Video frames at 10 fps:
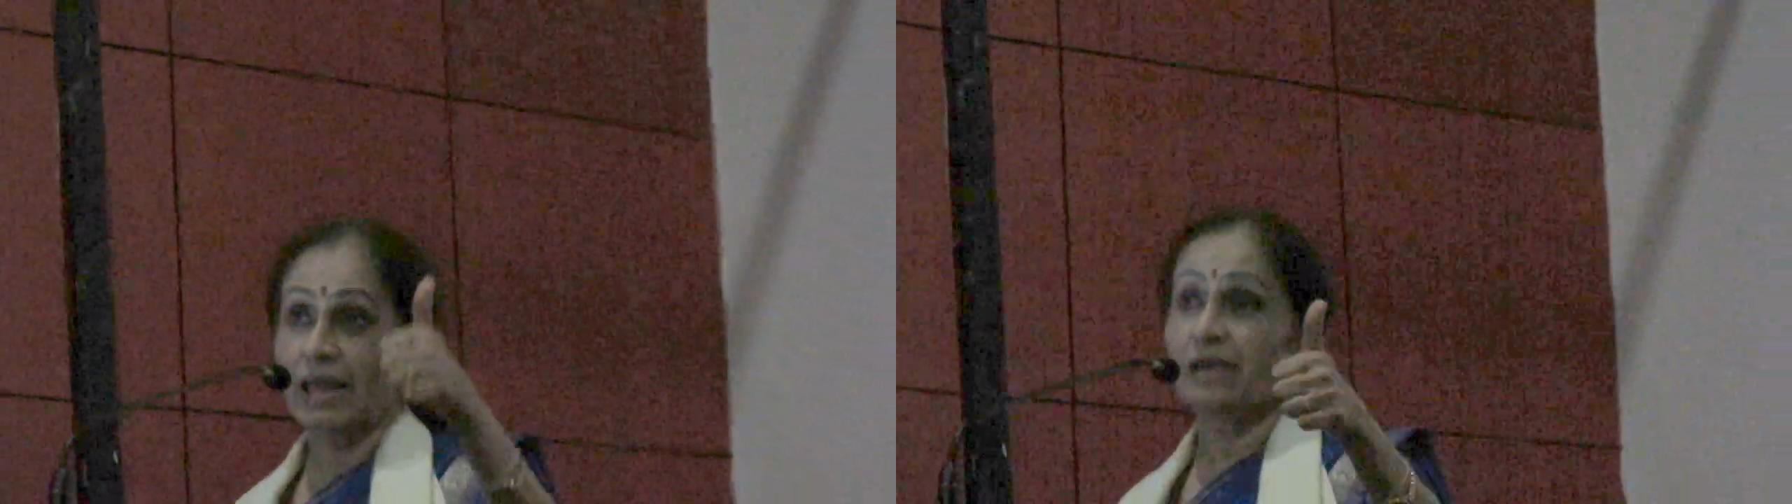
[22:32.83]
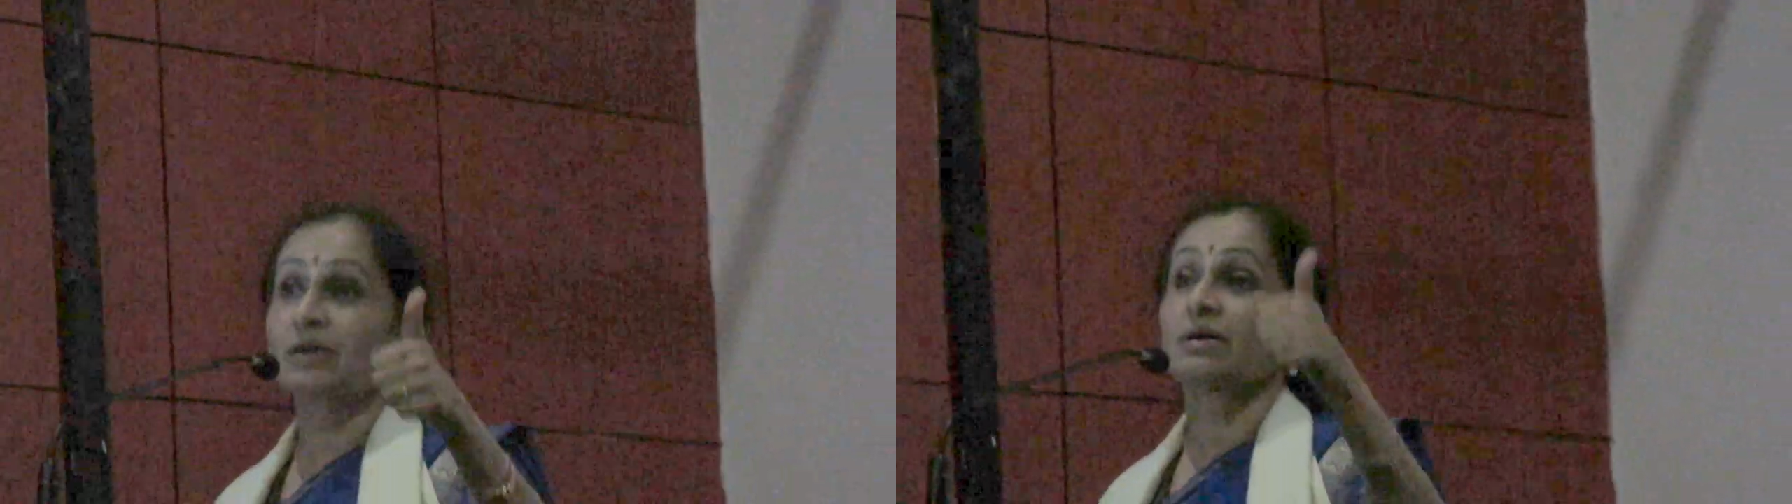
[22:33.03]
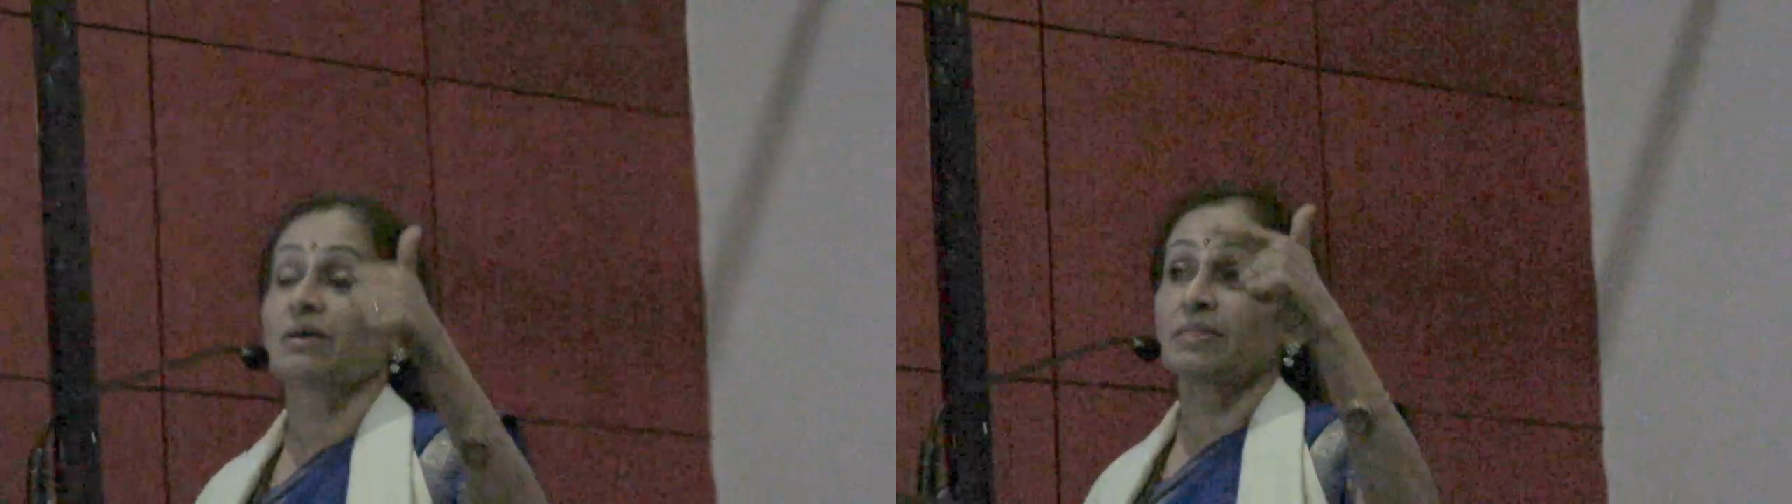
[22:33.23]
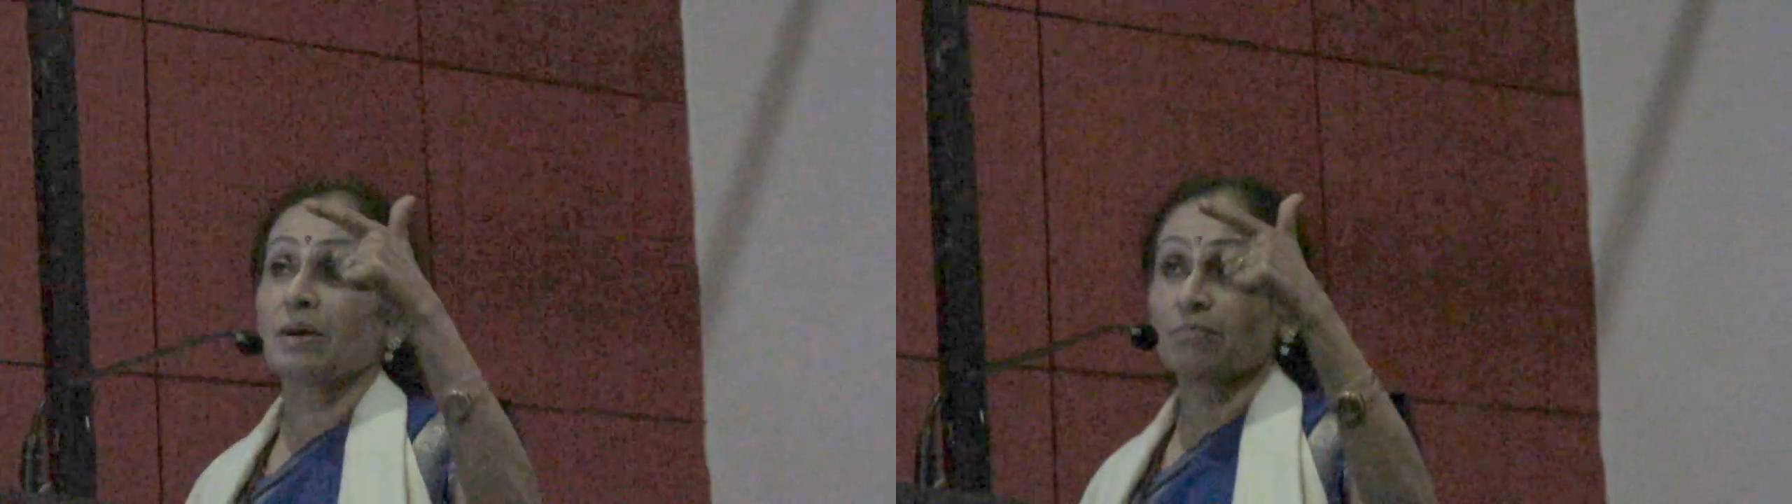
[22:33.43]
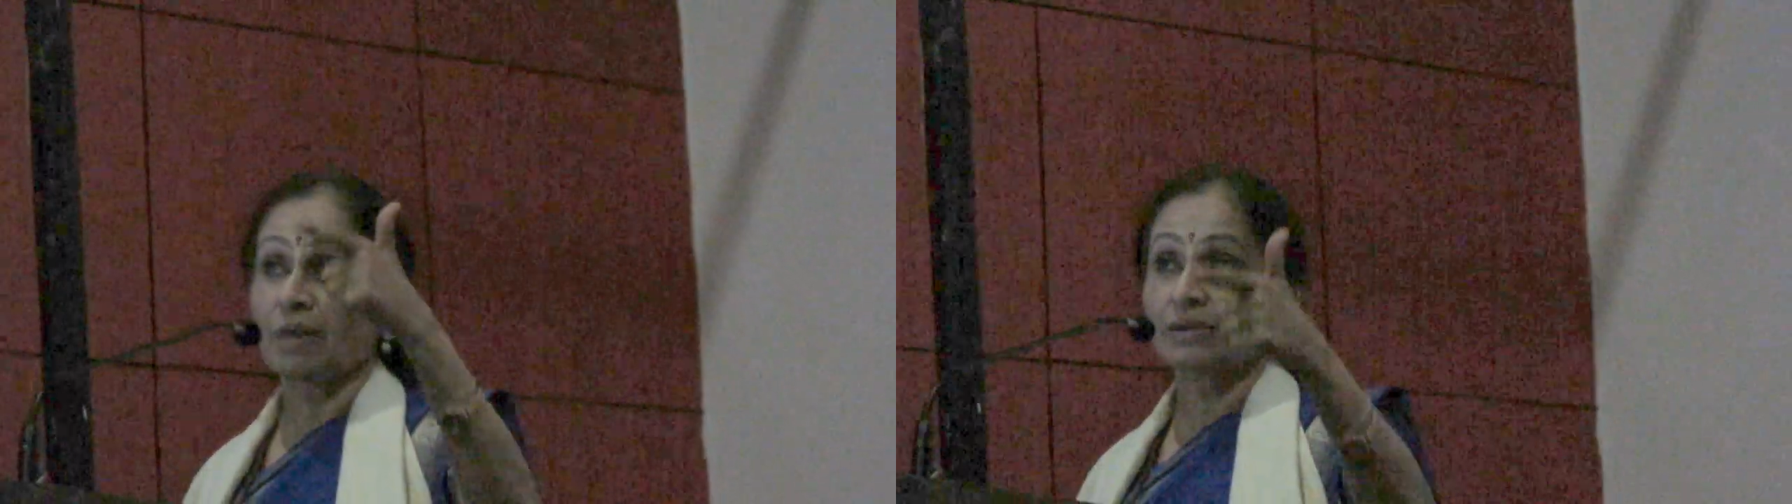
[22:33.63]
egg,
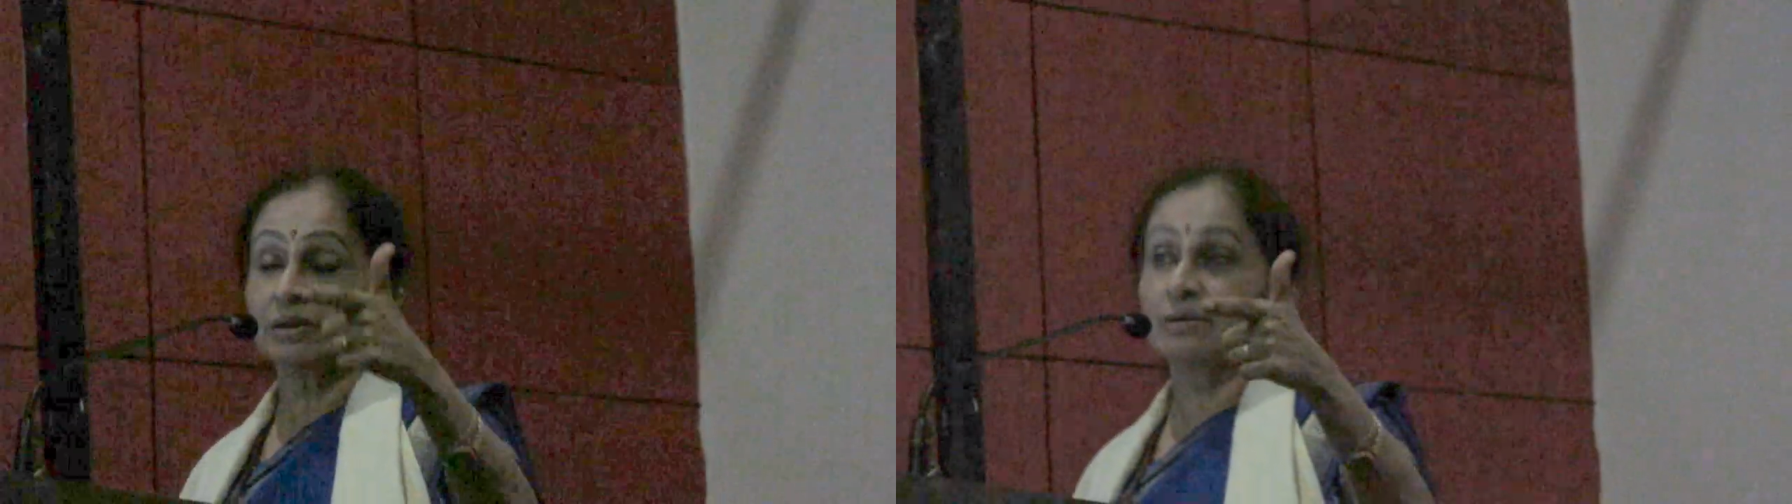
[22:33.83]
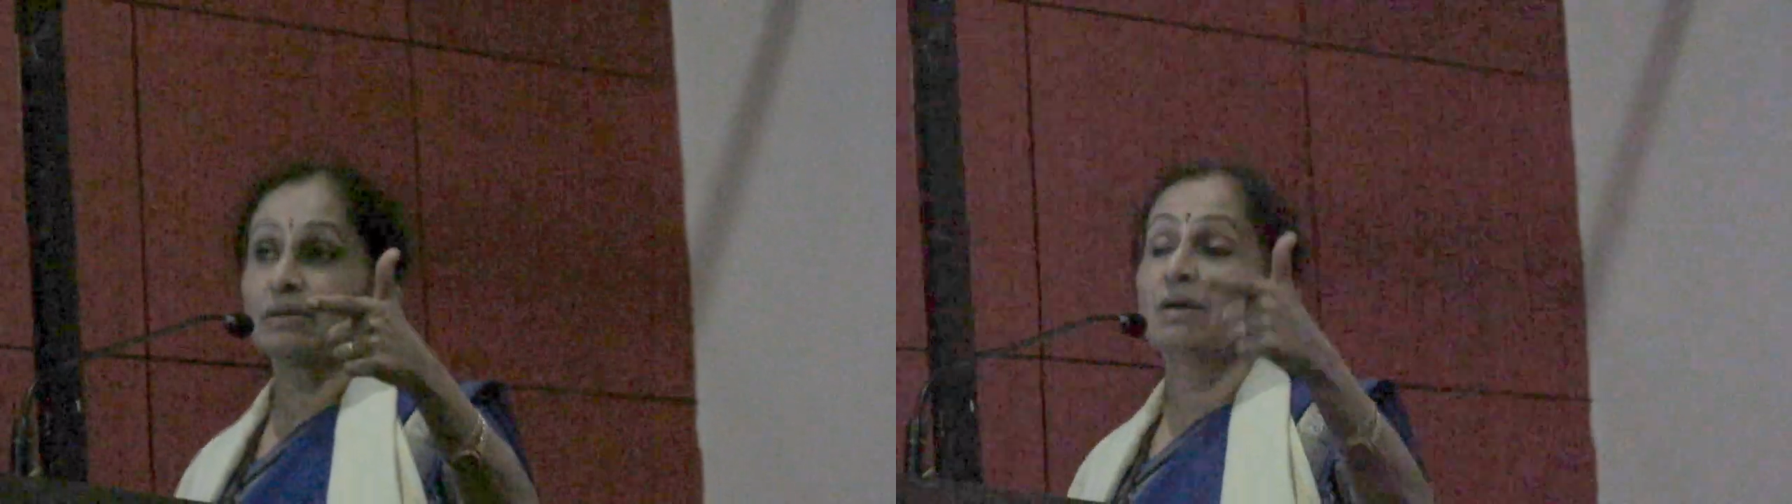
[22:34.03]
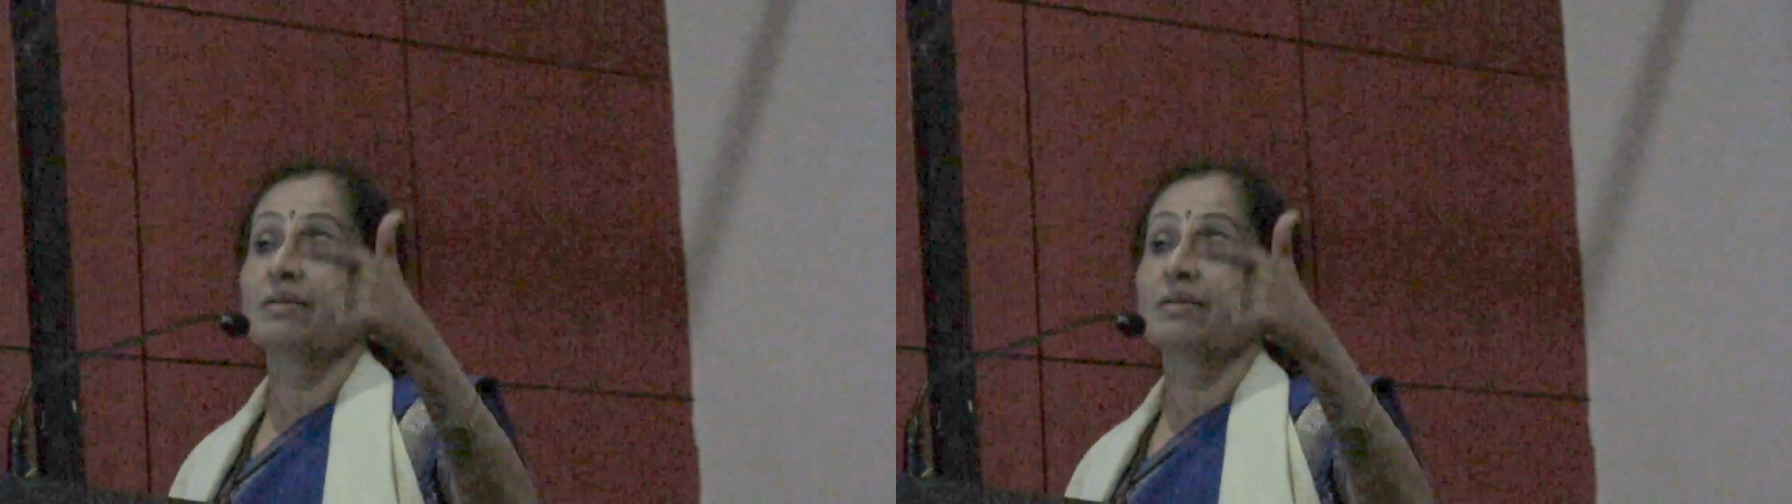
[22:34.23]
the mutton,